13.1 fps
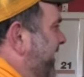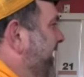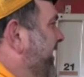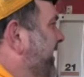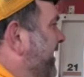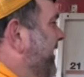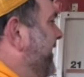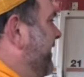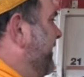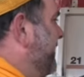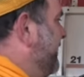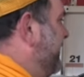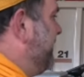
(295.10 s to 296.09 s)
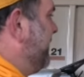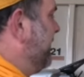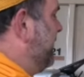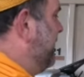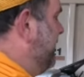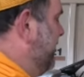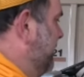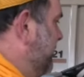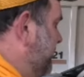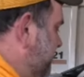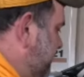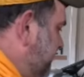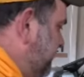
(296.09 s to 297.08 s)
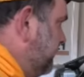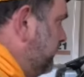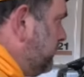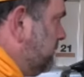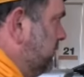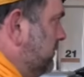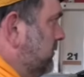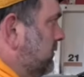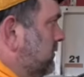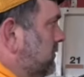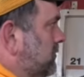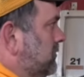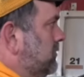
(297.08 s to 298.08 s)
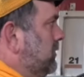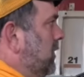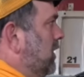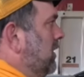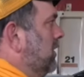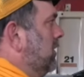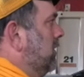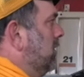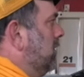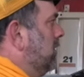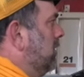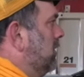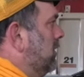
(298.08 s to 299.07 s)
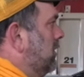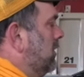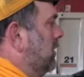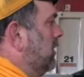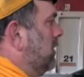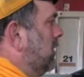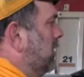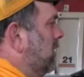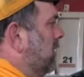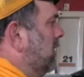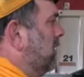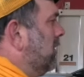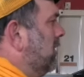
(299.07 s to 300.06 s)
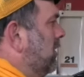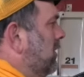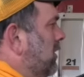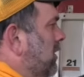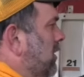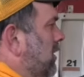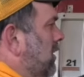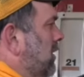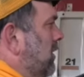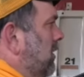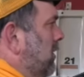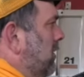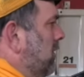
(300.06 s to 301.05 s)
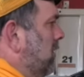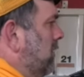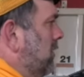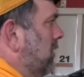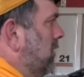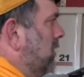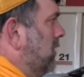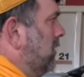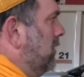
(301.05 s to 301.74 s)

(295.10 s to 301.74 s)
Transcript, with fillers: yeah, that would have been uh, seventy. I think the spring of '72 when that come.